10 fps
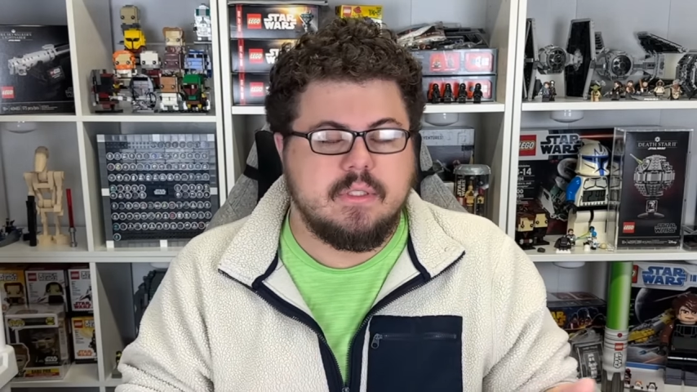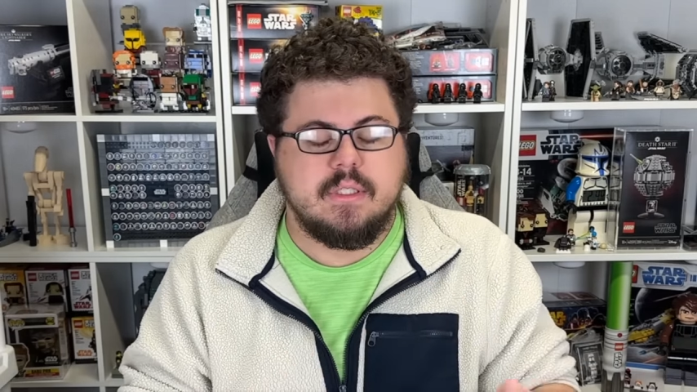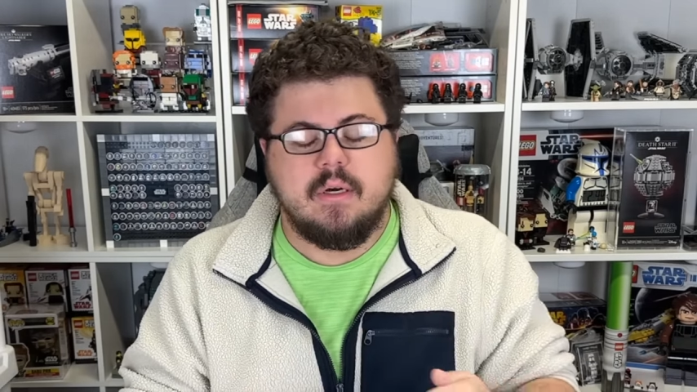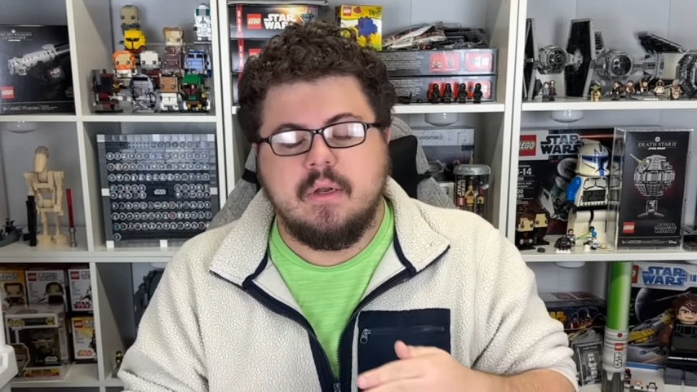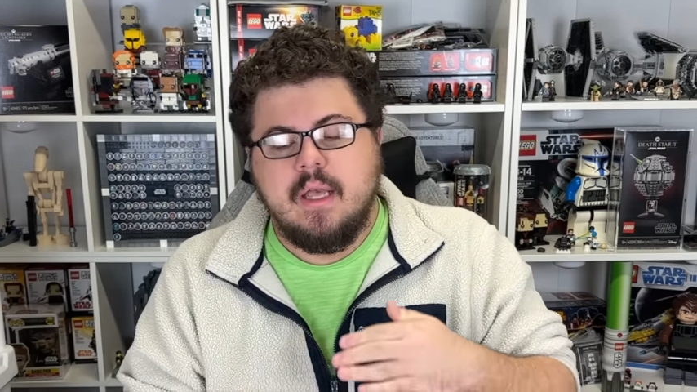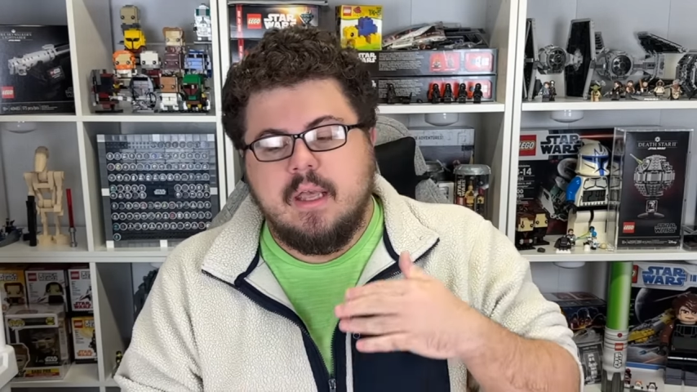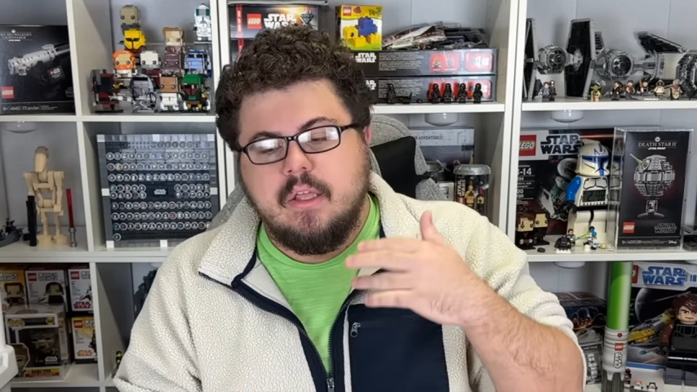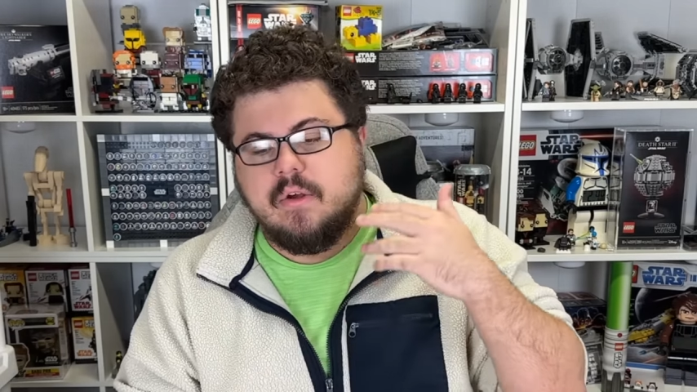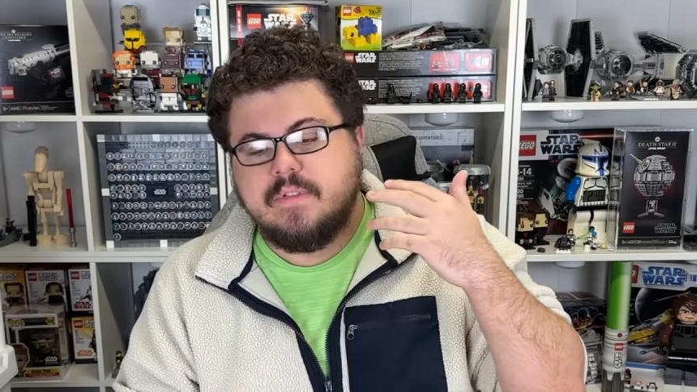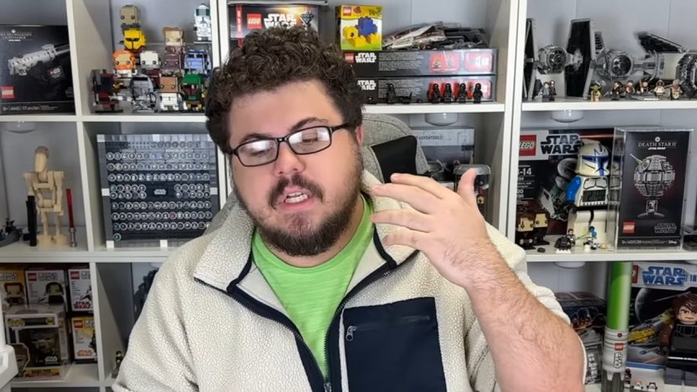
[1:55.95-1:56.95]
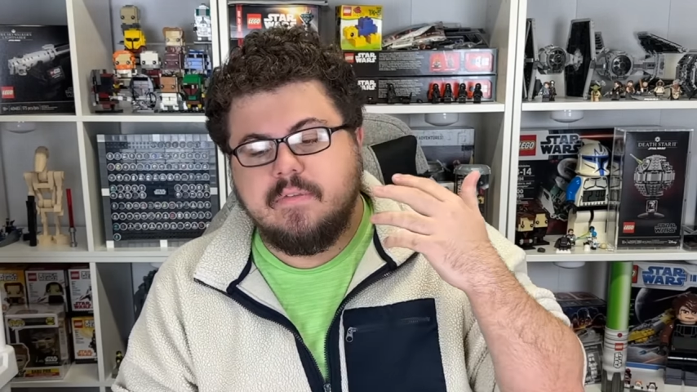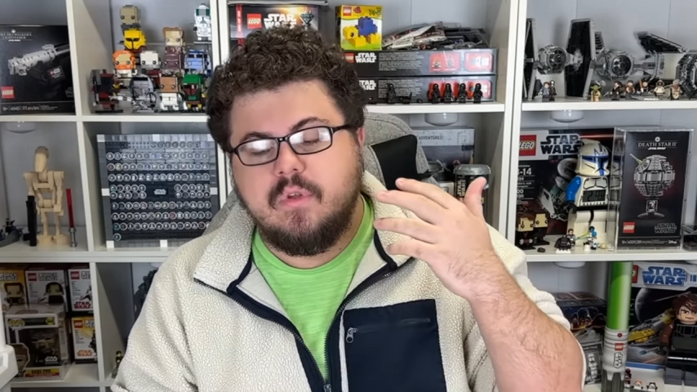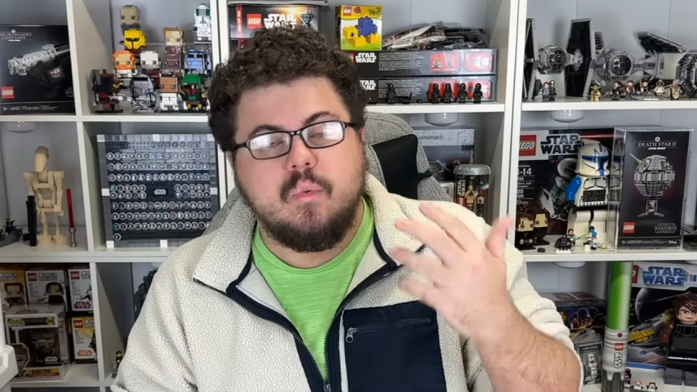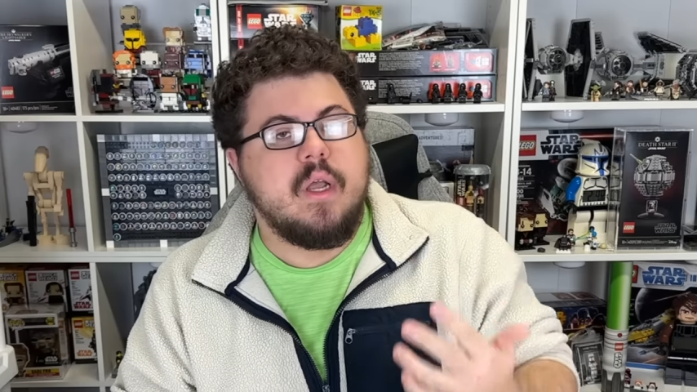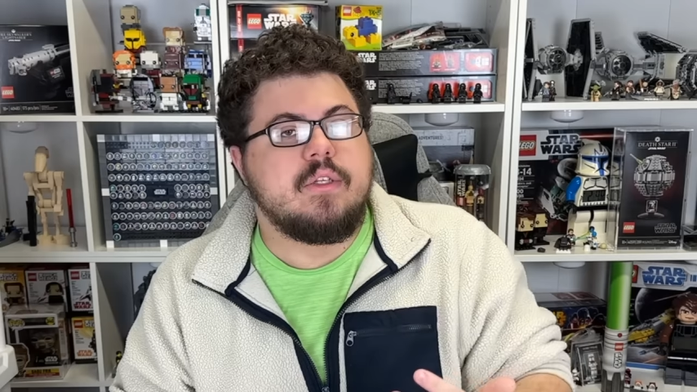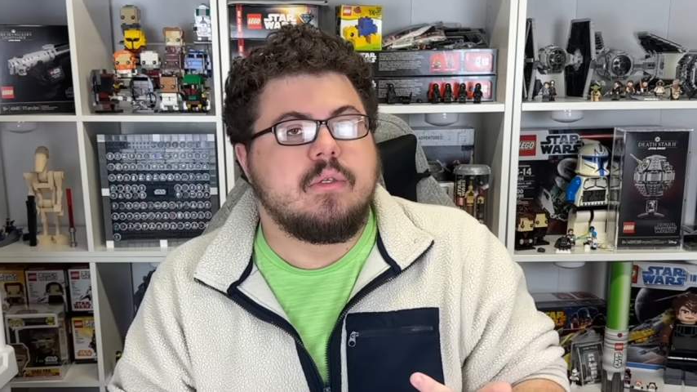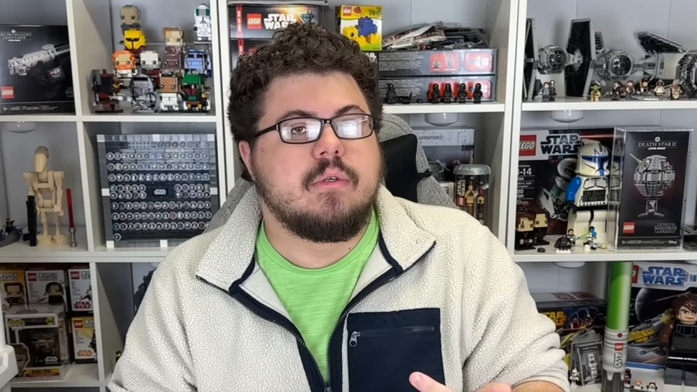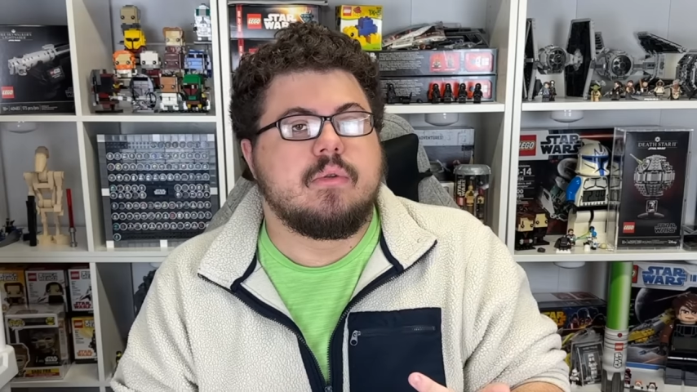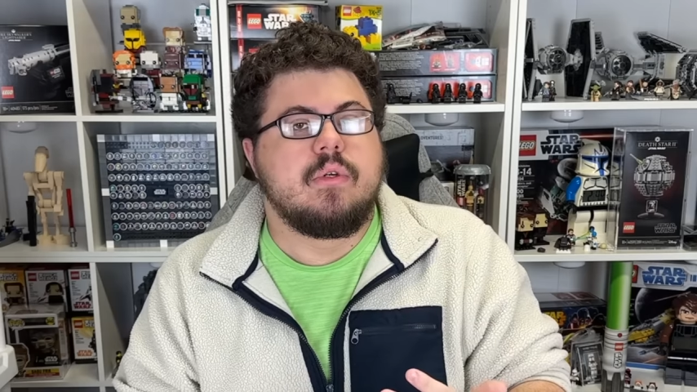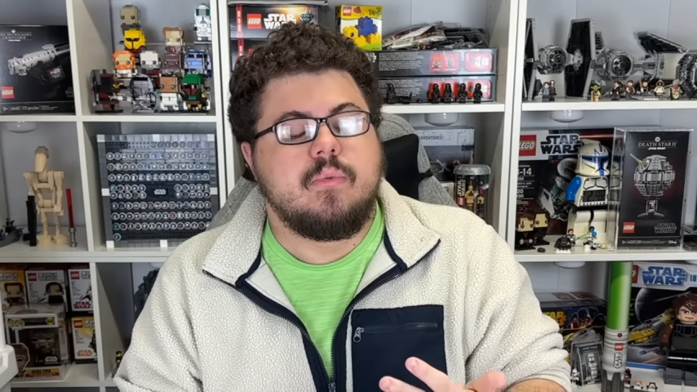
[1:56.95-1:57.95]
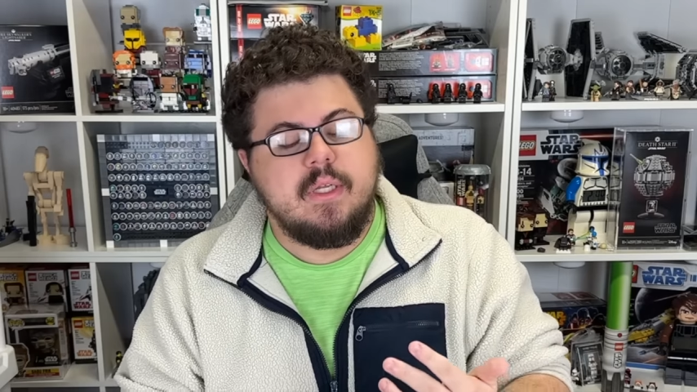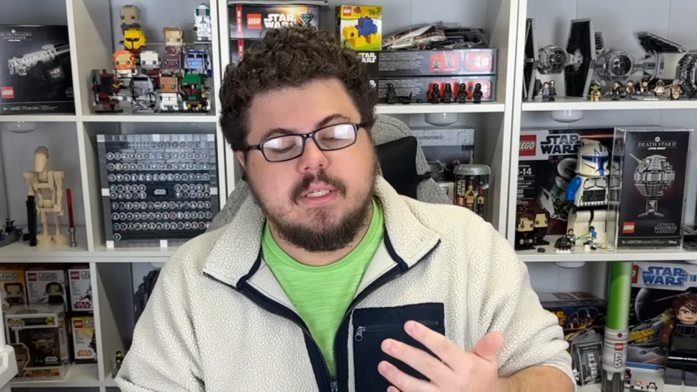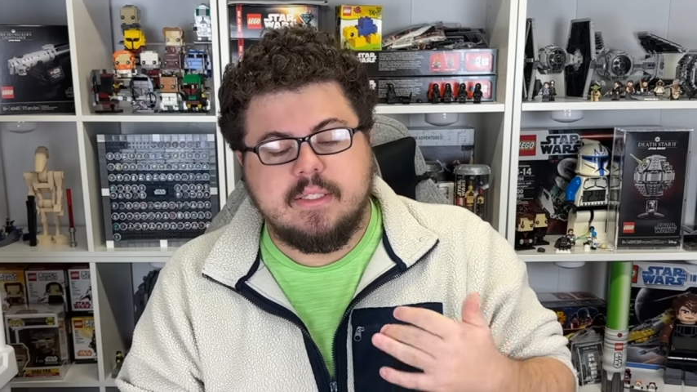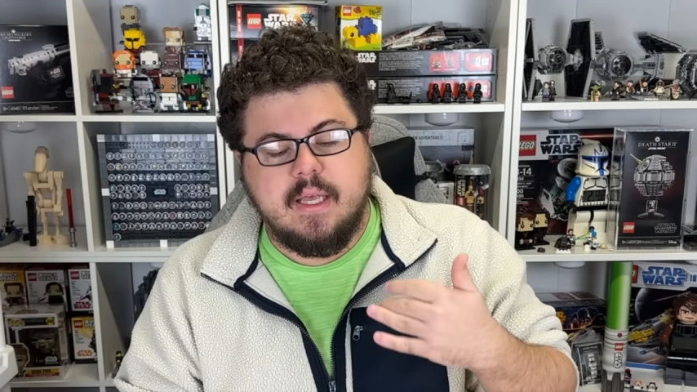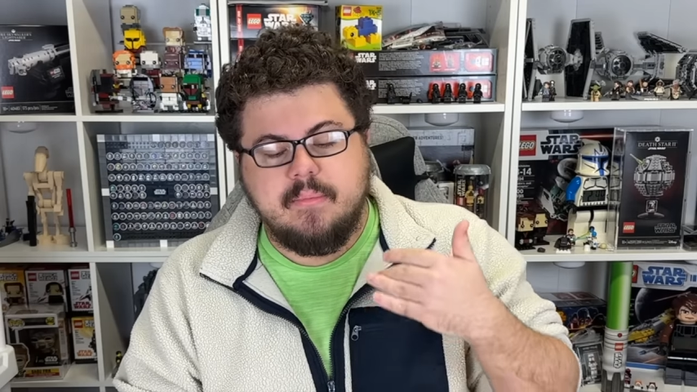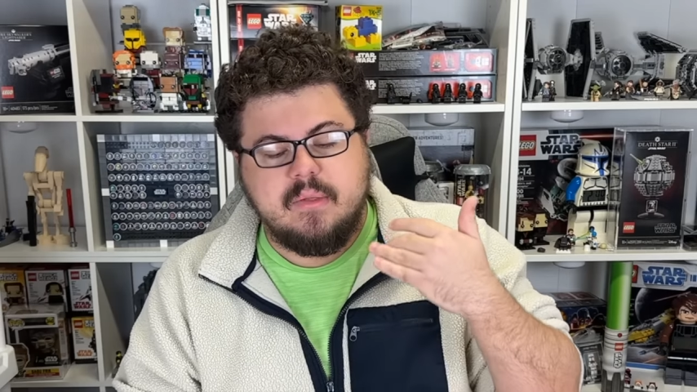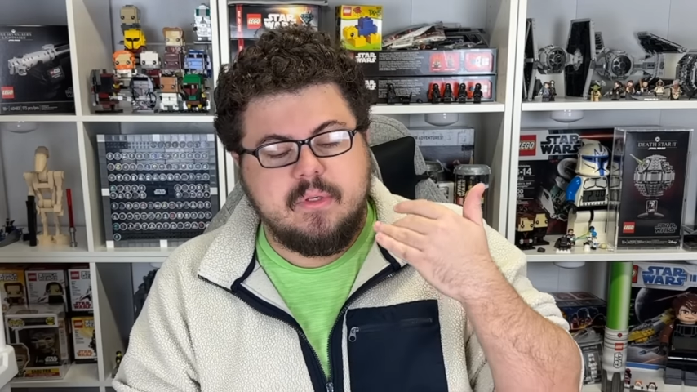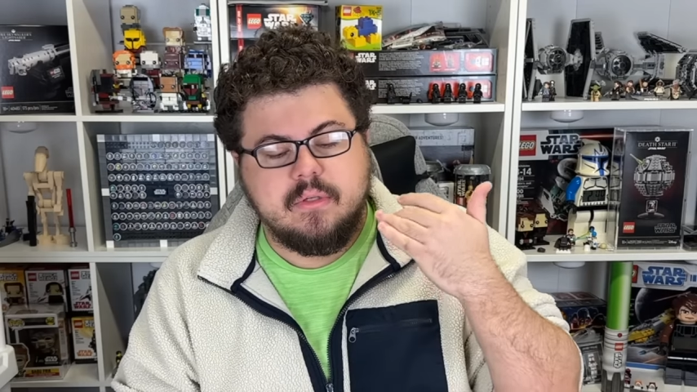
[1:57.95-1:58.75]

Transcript: So, if you wait 2 or 3 weeks and maybe